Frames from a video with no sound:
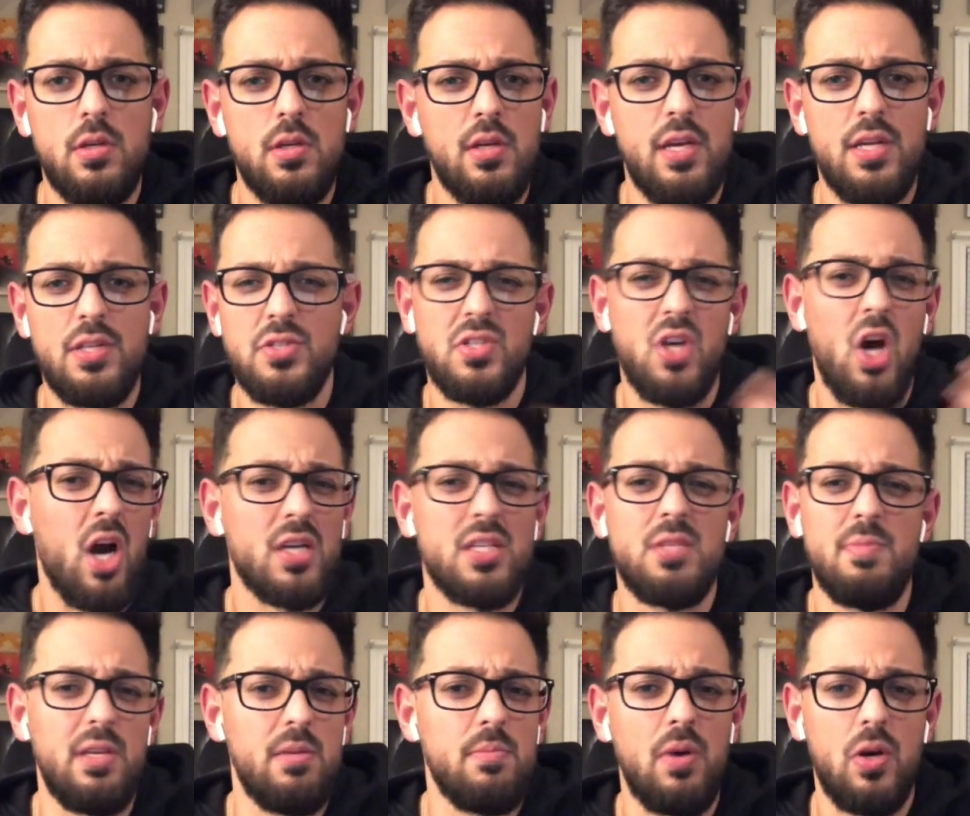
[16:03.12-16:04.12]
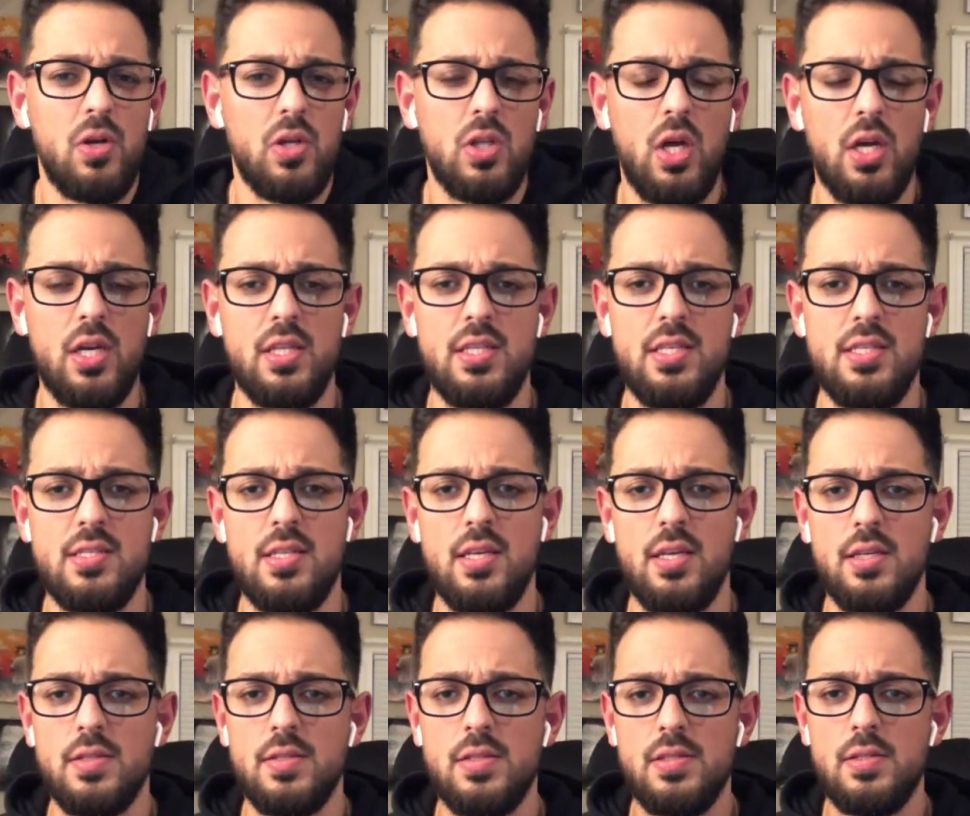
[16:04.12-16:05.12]
and talked to me about a lot of these
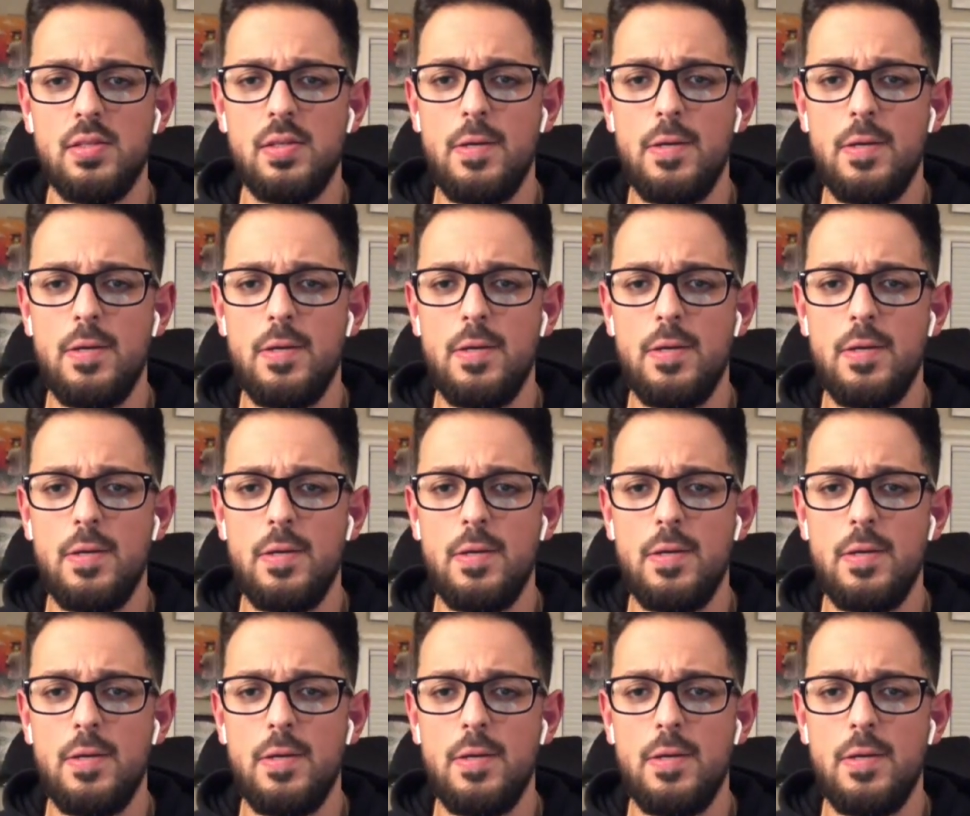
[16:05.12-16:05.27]
things.